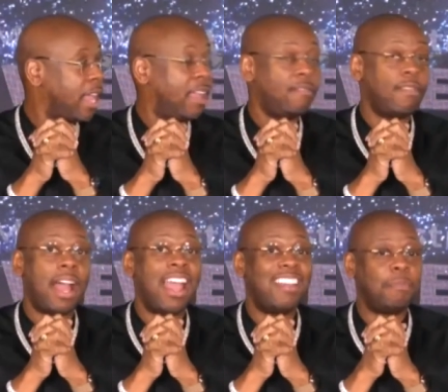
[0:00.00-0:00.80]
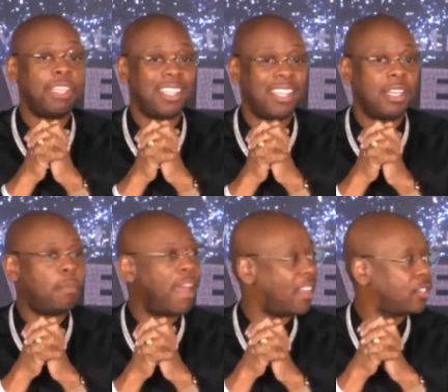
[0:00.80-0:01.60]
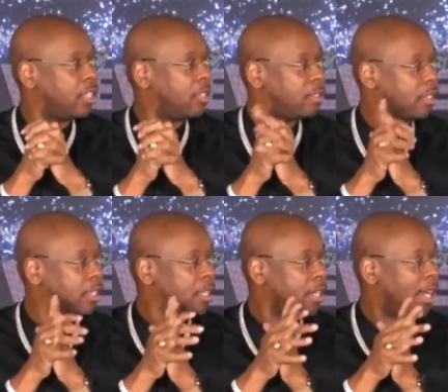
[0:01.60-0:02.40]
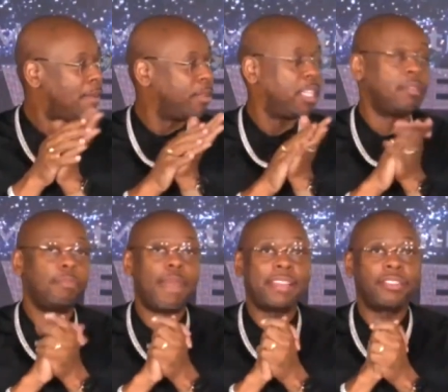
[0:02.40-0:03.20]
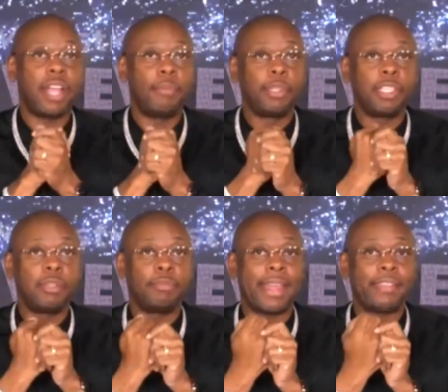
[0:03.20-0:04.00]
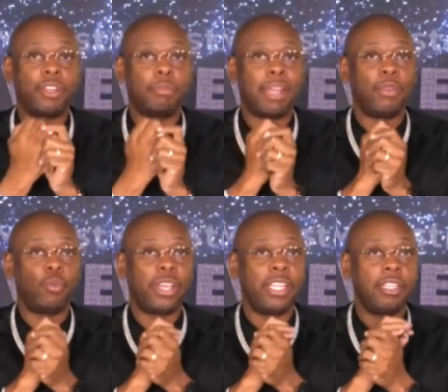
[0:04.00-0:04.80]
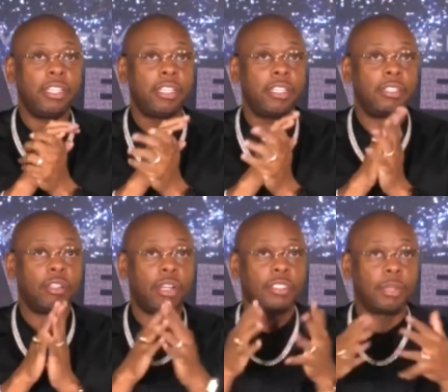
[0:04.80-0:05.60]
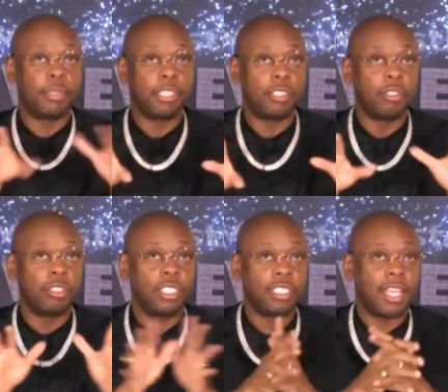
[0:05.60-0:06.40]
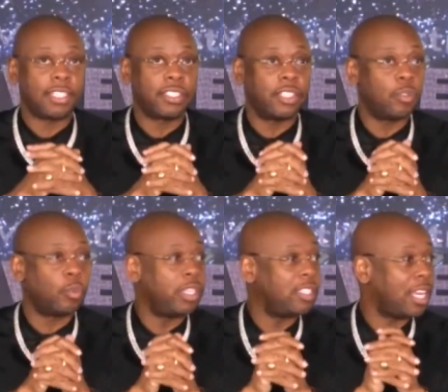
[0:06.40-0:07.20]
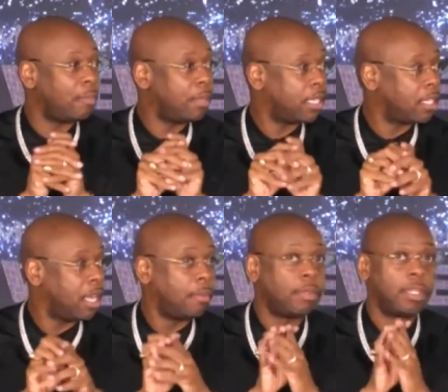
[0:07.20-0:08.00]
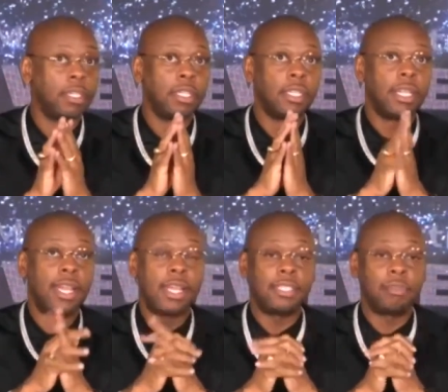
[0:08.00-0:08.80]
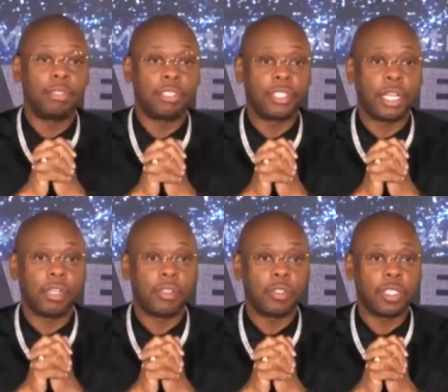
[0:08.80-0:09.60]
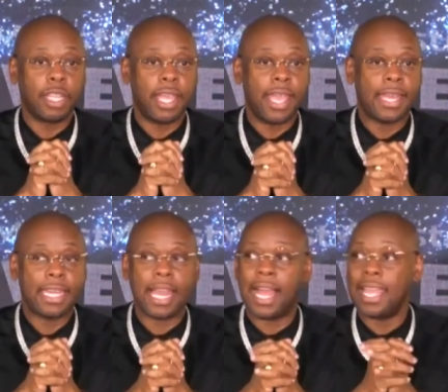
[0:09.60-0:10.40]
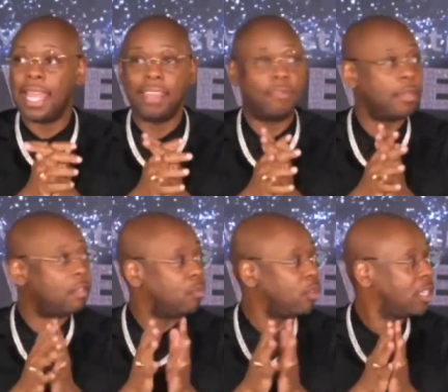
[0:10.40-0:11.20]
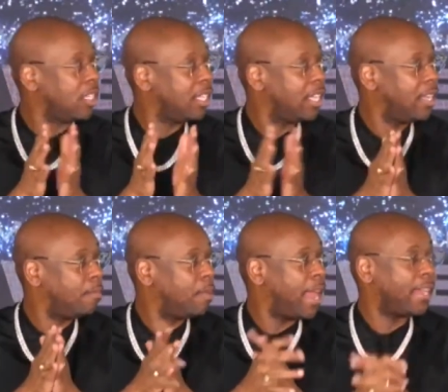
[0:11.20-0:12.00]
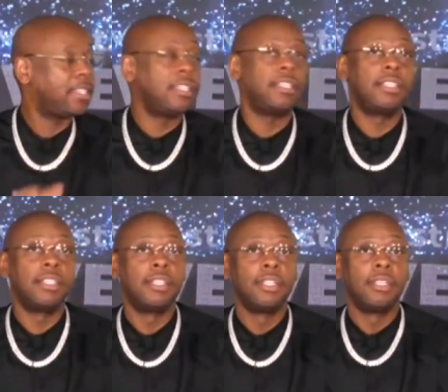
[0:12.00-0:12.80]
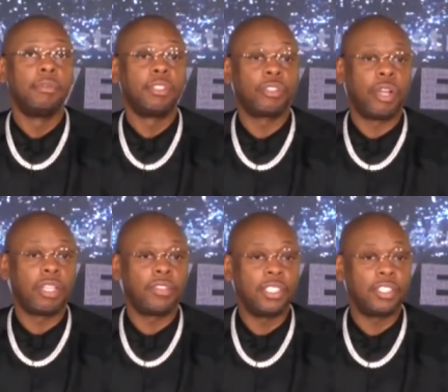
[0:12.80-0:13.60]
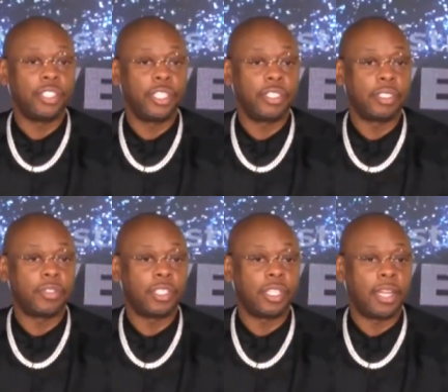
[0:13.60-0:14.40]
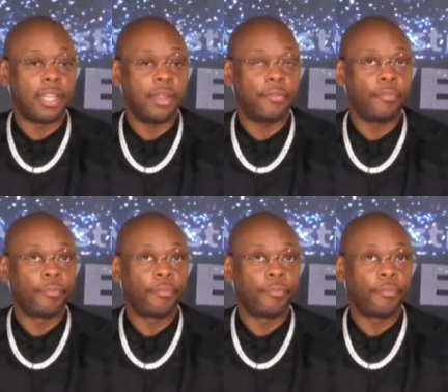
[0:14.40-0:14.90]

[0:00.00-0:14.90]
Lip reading: I have been impacted. I'm gonna get back on my weight loss. I'm gonna lose this excess weight that I picked up as a result. And I have been really impacted with all of these years of study.